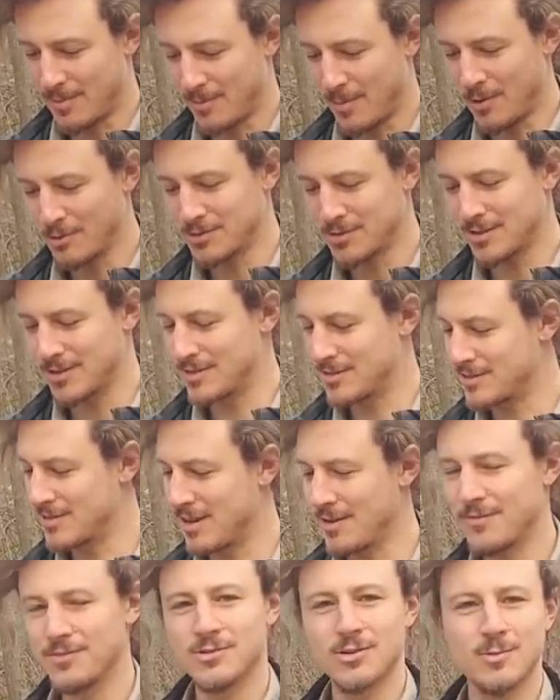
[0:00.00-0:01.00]
most of this
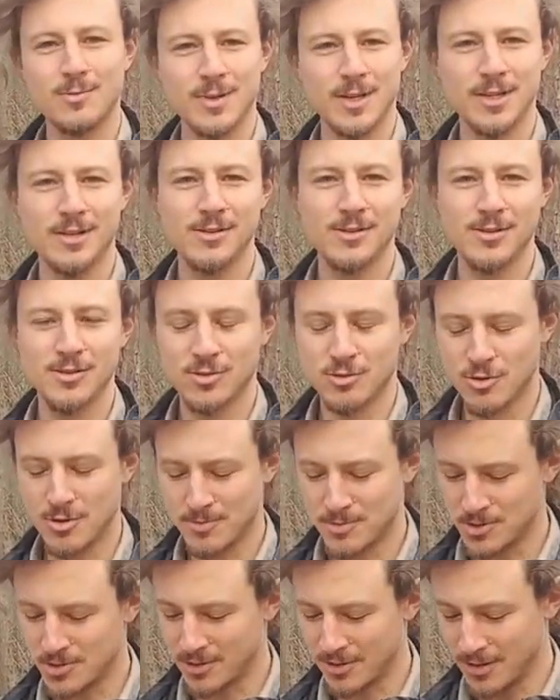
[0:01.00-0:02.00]
stuff is going to be in the
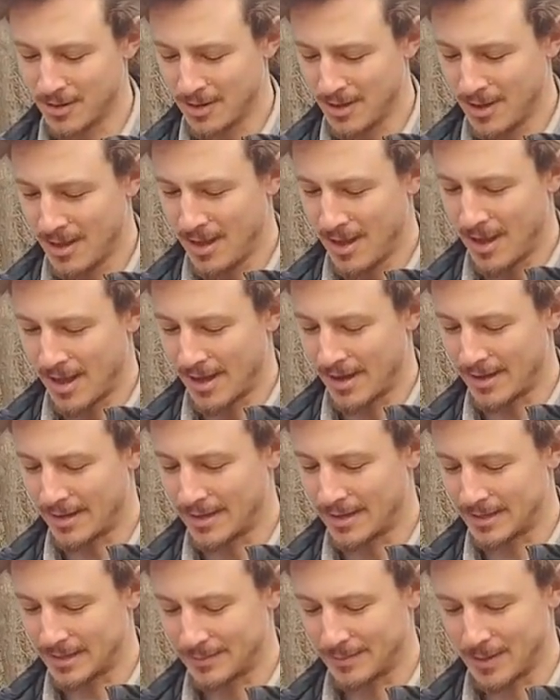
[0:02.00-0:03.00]
description.
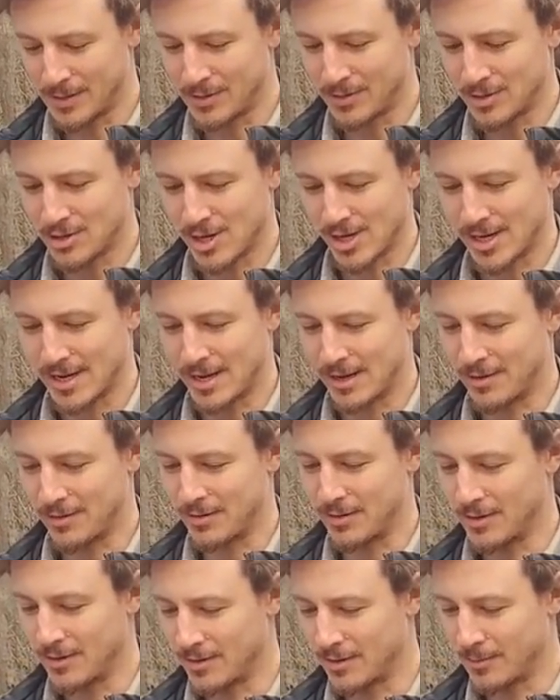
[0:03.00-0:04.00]
And you can check it out
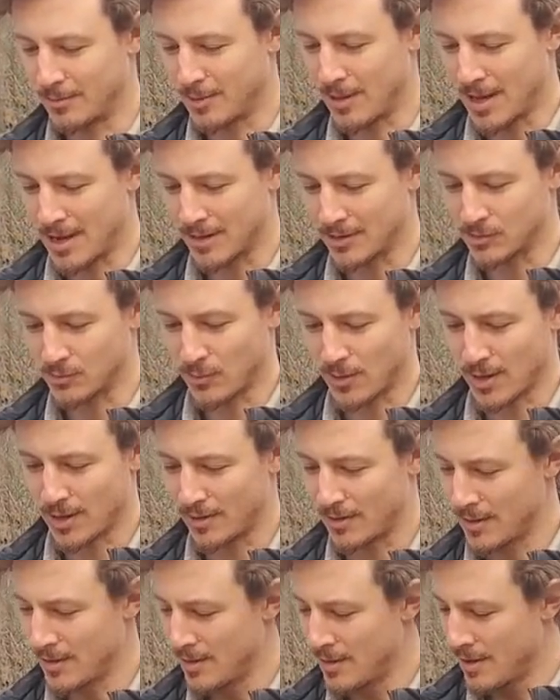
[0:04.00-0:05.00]
on the blog as
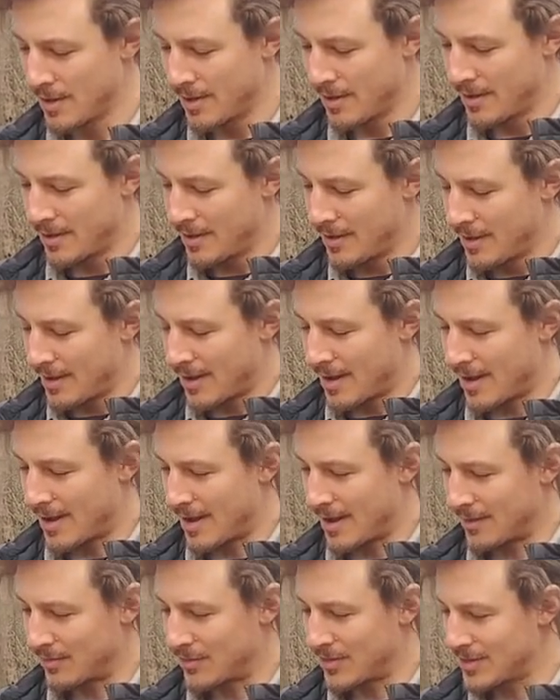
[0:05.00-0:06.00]
well.
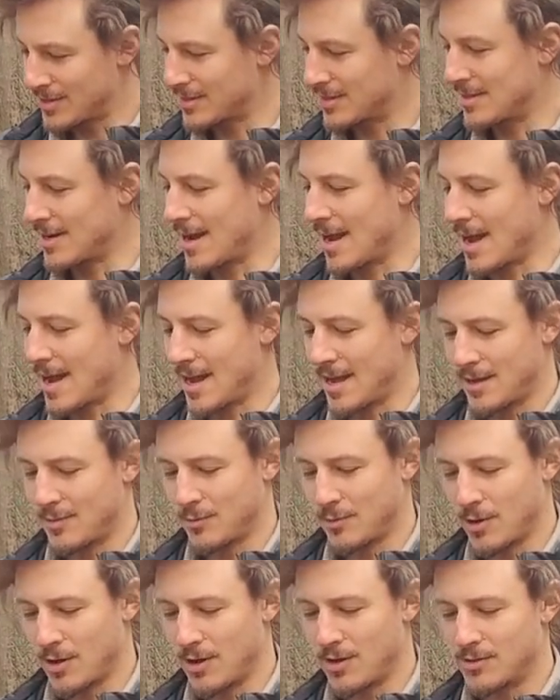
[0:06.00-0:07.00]
This guy
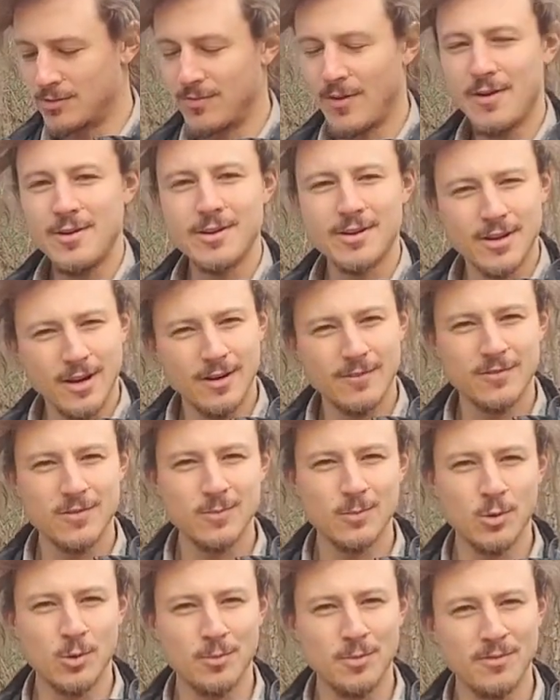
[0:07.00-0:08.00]
was very
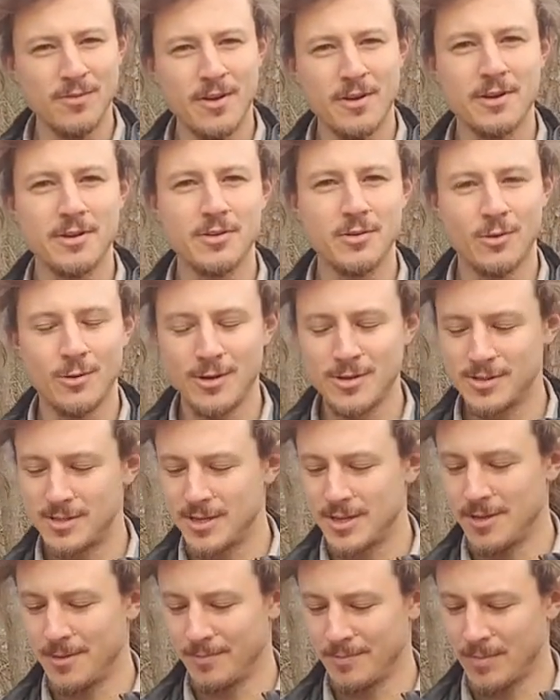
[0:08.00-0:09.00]
comfortable but very
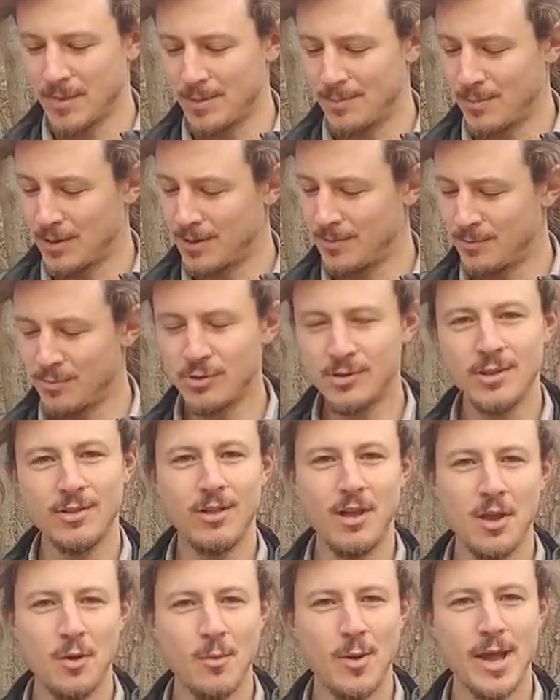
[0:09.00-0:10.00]
noisy, but pretty
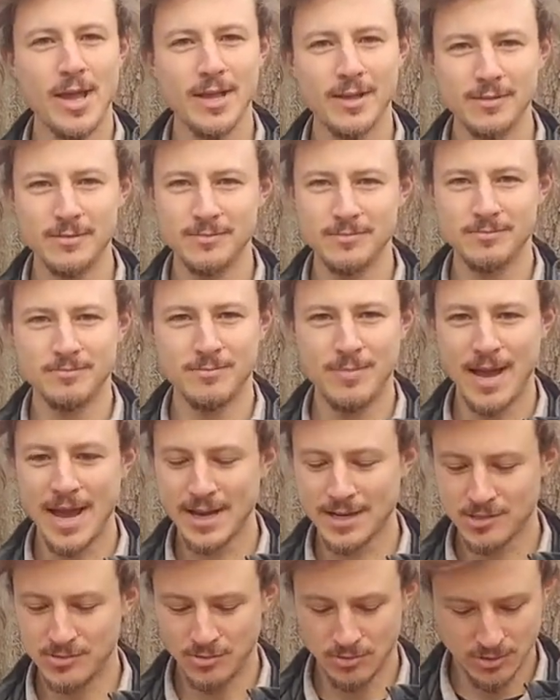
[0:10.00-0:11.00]
lightweight and
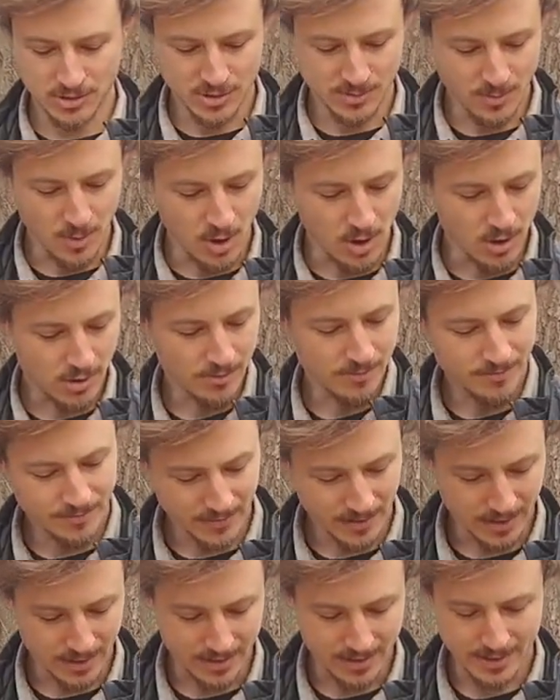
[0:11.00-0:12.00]
packs really small.
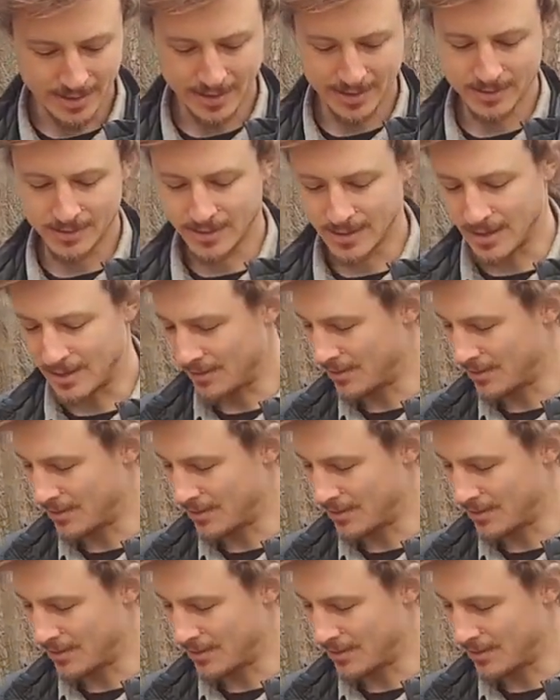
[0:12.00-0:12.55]
And